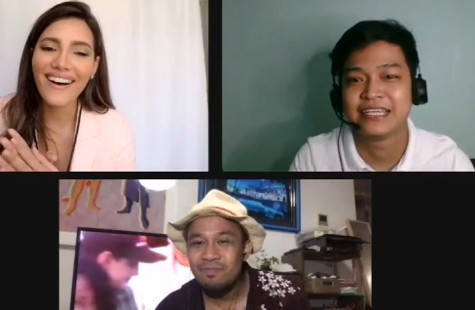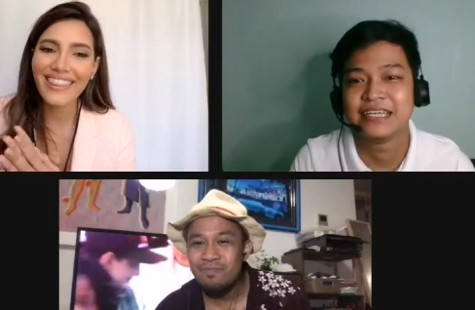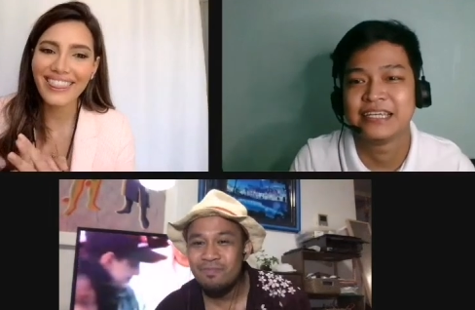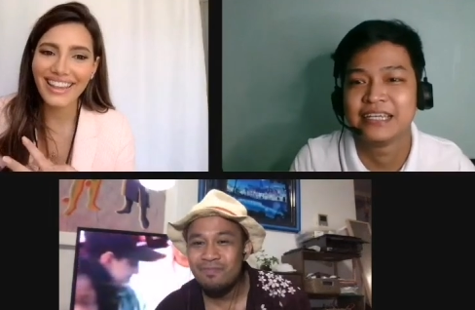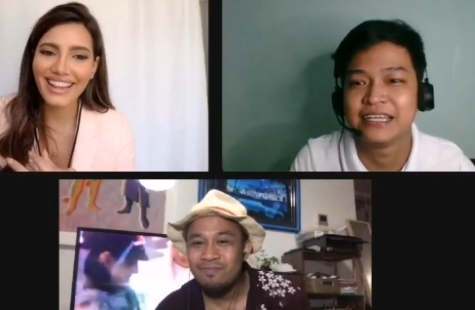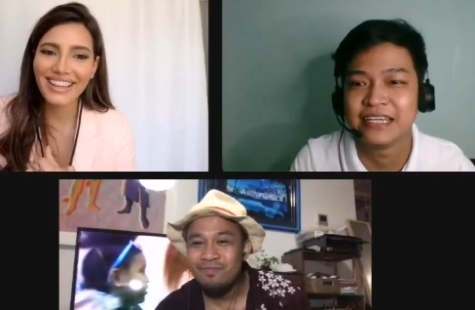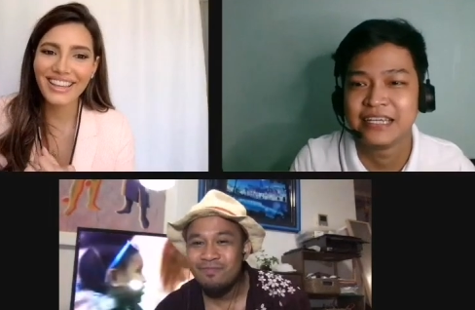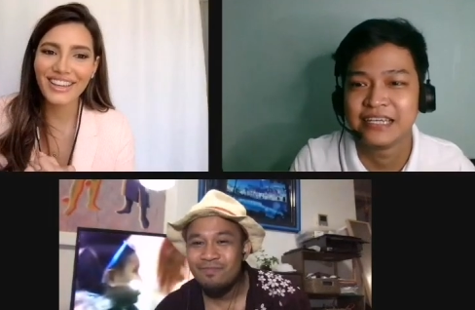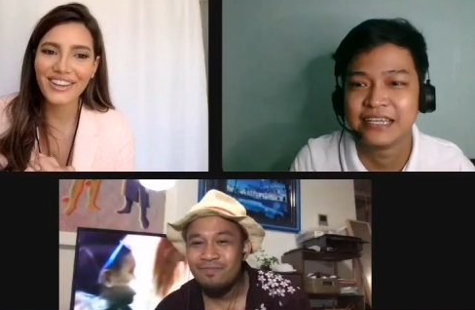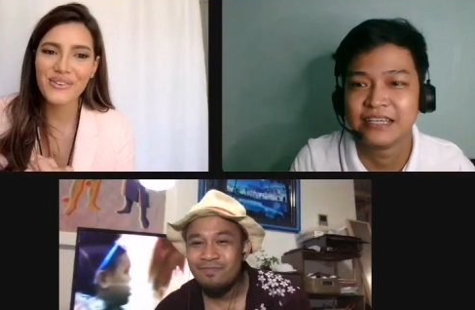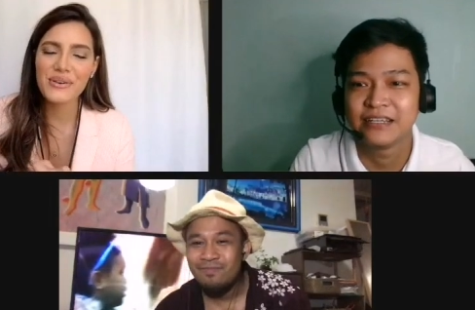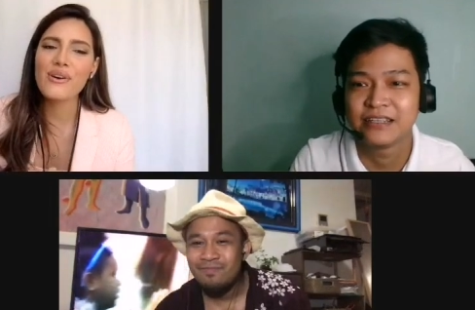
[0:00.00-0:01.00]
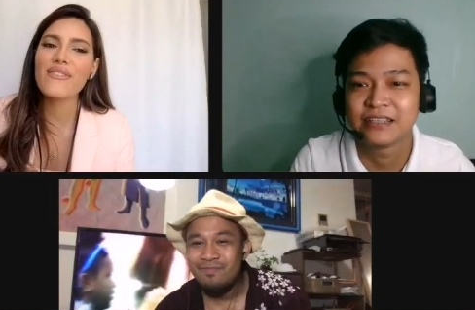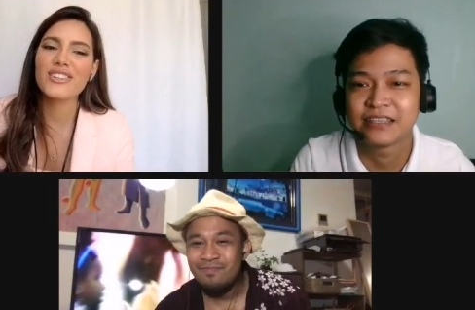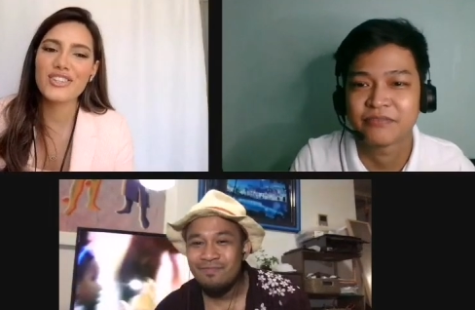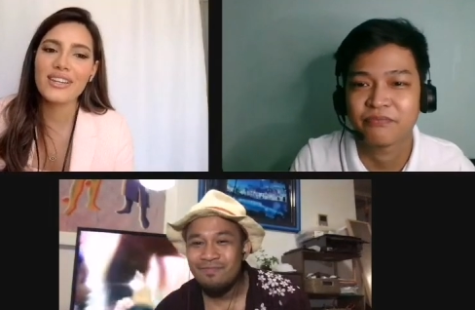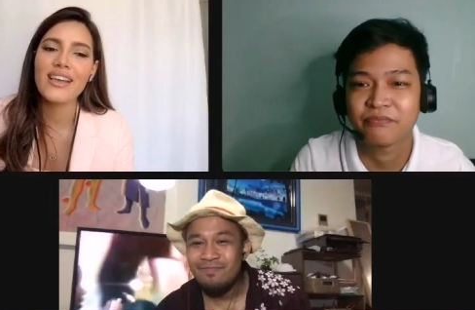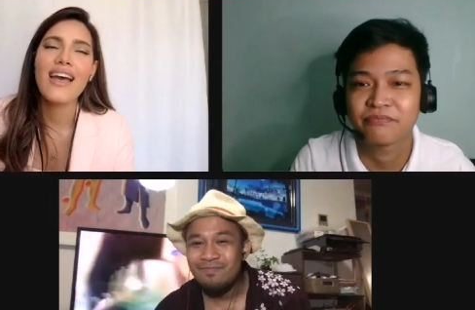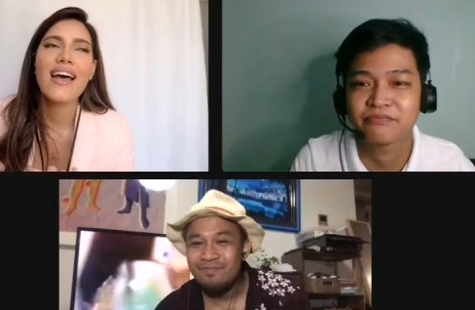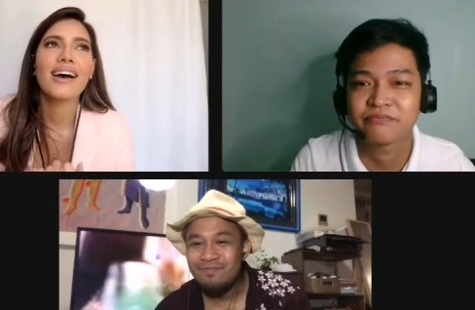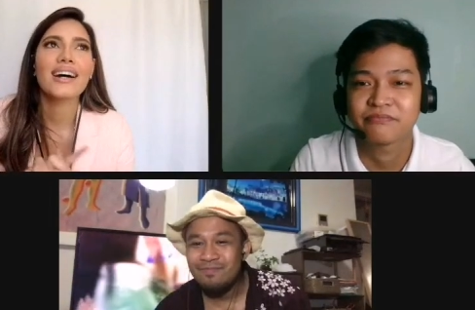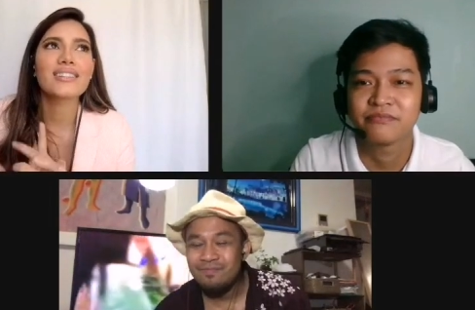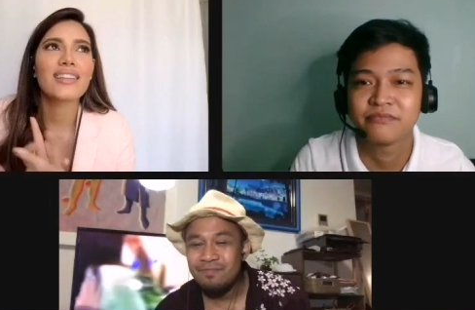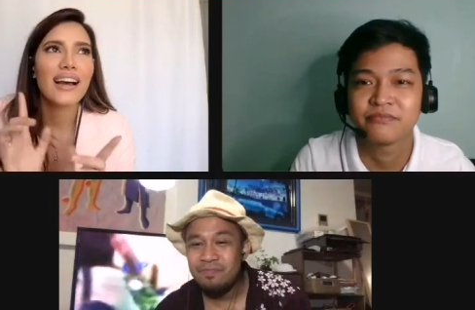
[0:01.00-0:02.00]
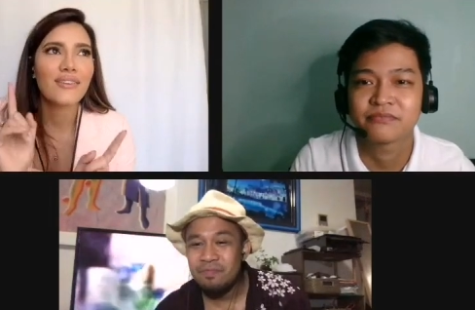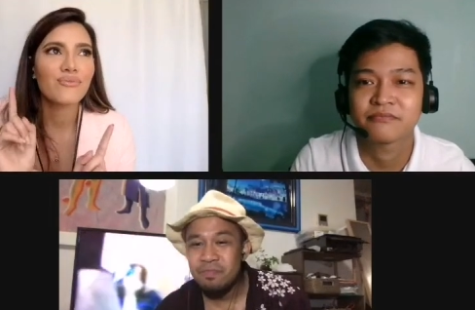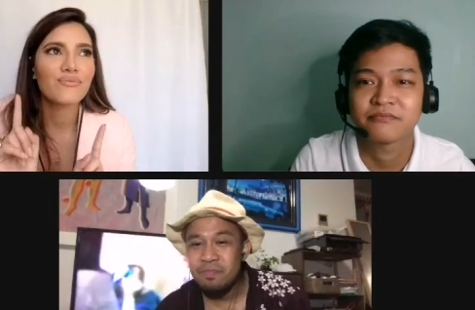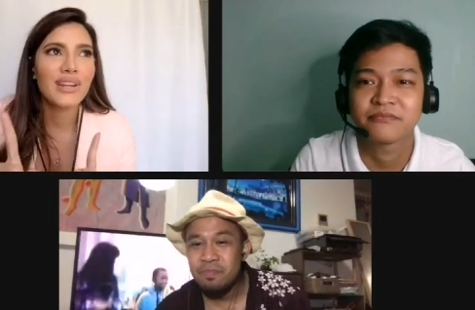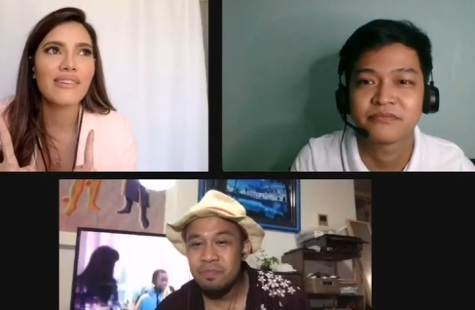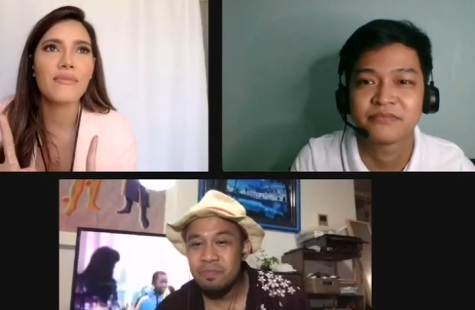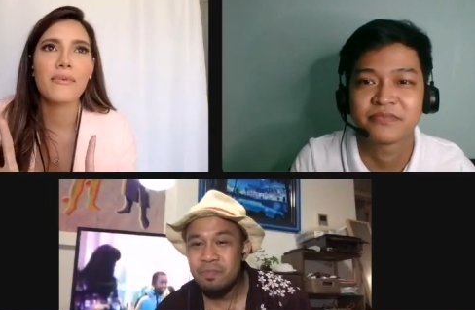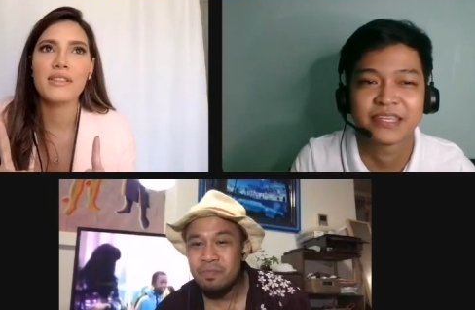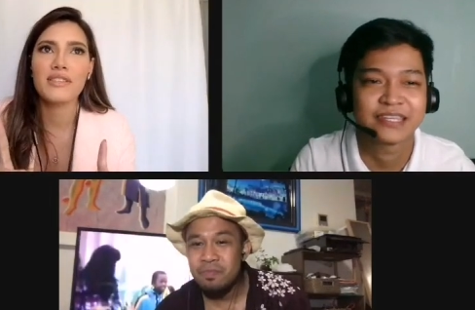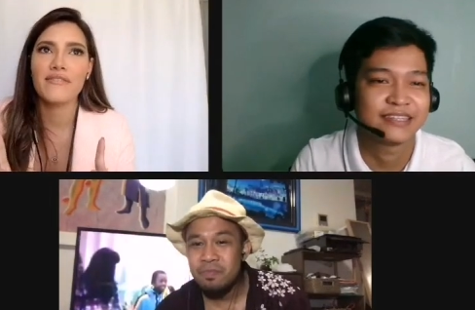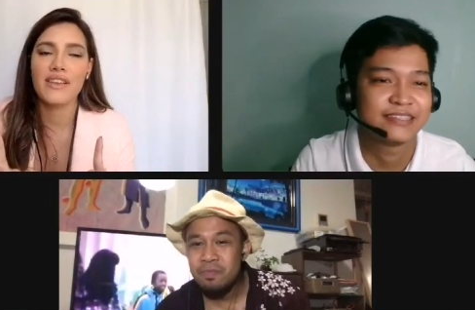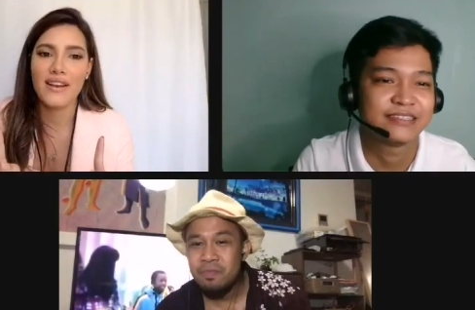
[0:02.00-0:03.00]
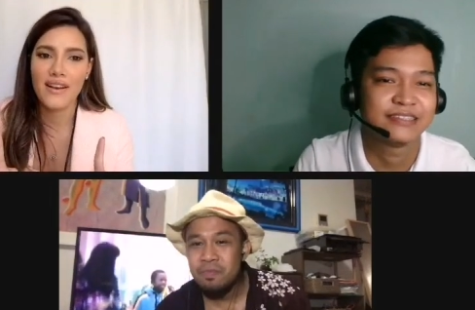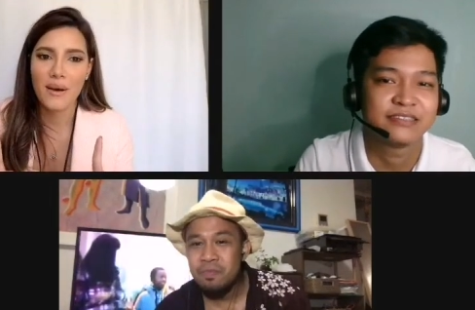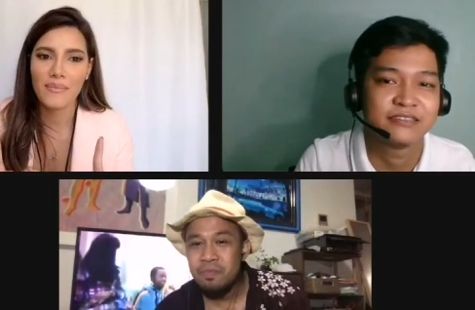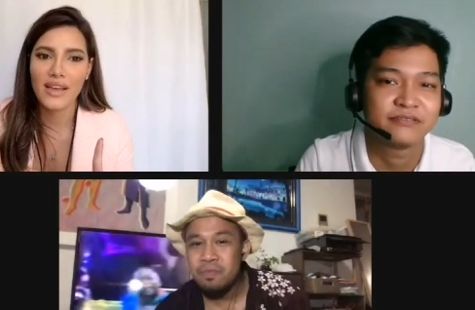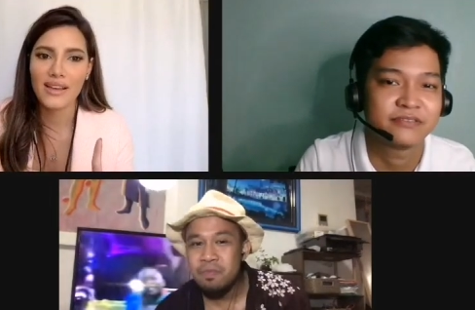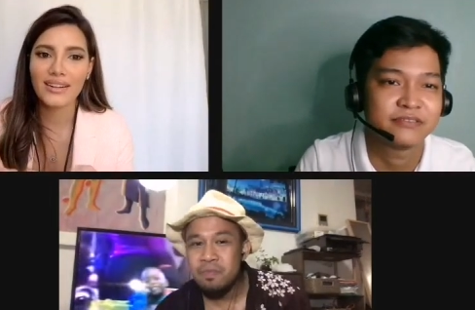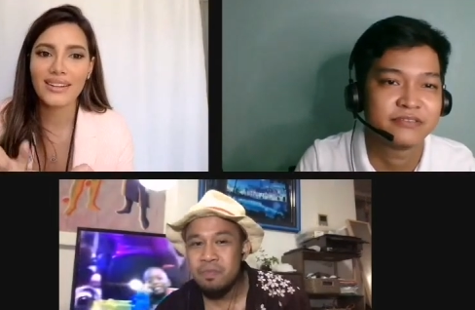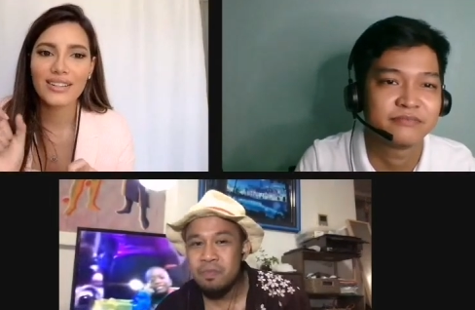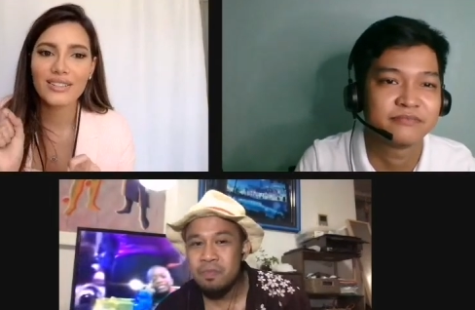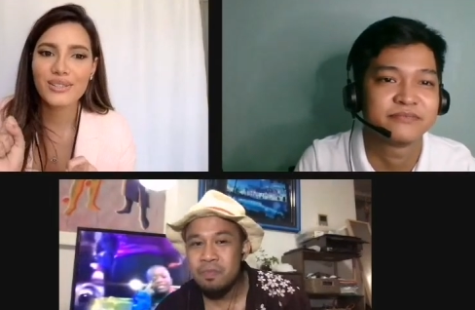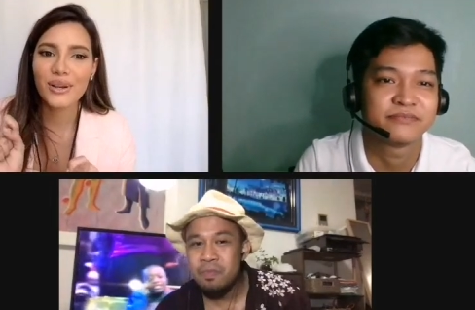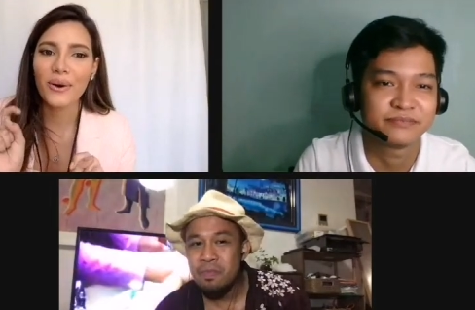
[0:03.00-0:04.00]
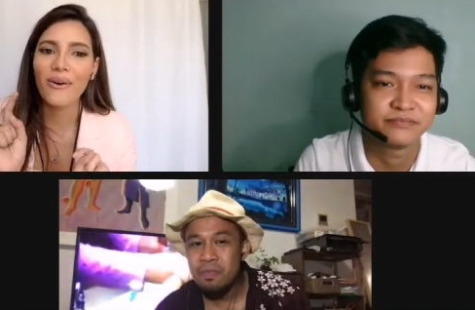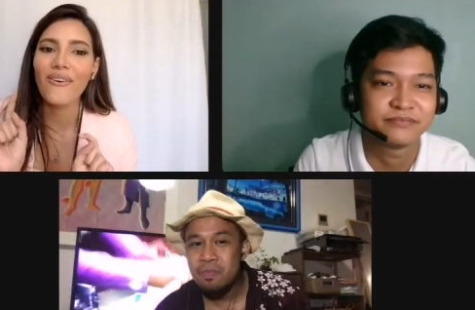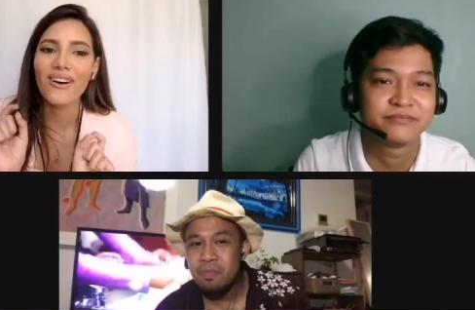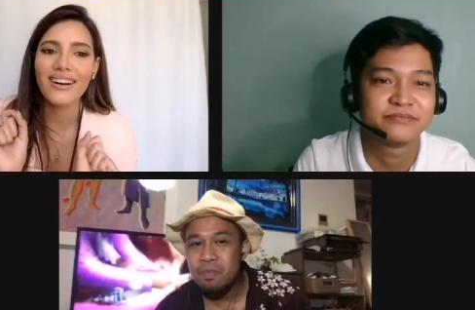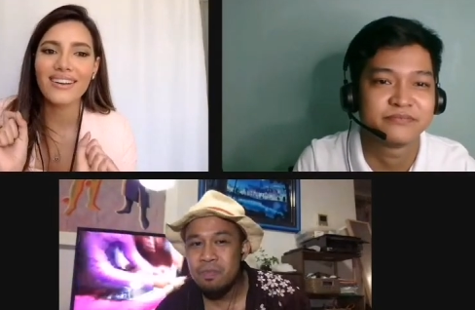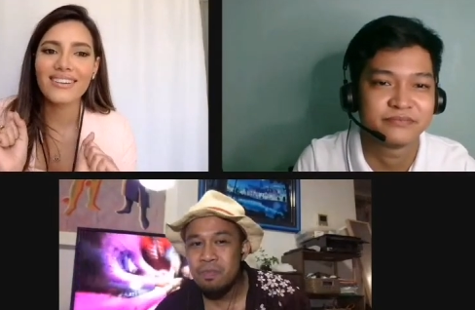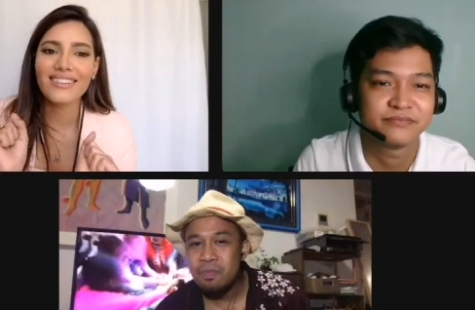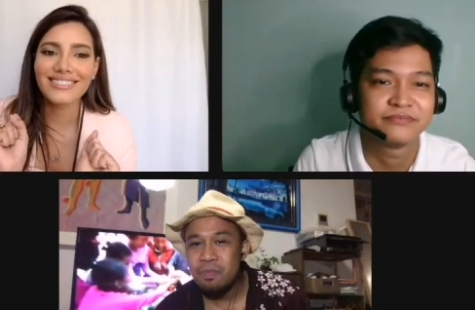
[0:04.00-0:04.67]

Speaker 1: Oh, thank you. You know, I've never been to Vietnam yet. So